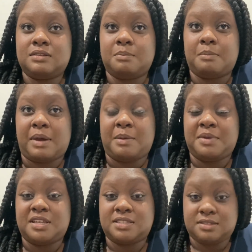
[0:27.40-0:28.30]
my
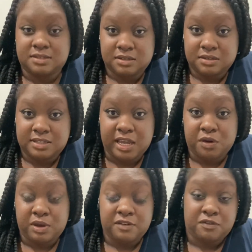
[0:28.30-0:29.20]
biggest
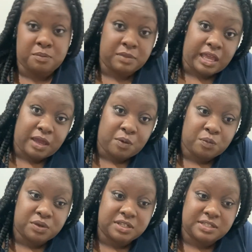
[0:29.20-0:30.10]
takeaway from that
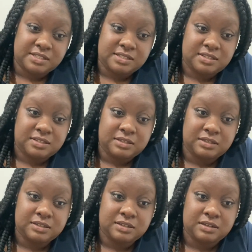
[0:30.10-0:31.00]
was
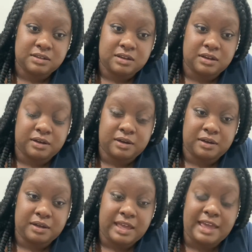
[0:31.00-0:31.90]

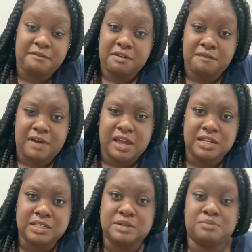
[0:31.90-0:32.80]
having
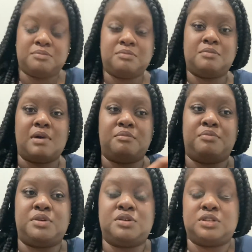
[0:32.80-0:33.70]
finally
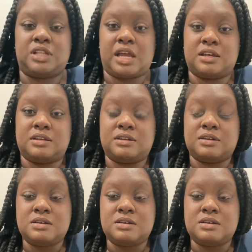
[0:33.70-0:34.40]
build like a